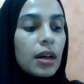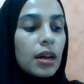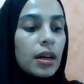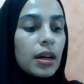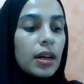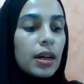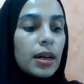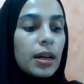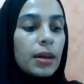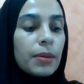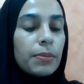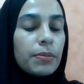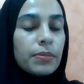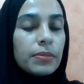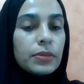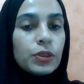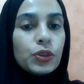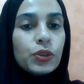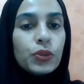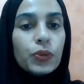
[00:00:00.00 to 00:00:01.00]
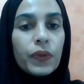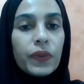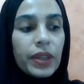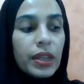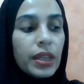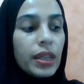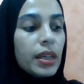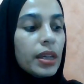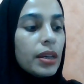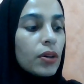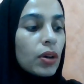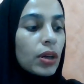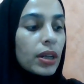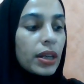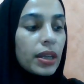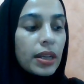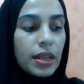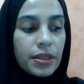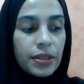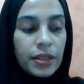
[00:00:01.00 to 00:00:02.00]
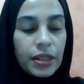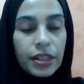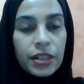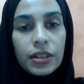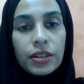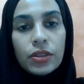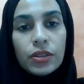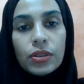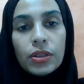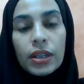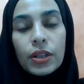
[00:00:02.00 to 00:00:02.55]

to the organization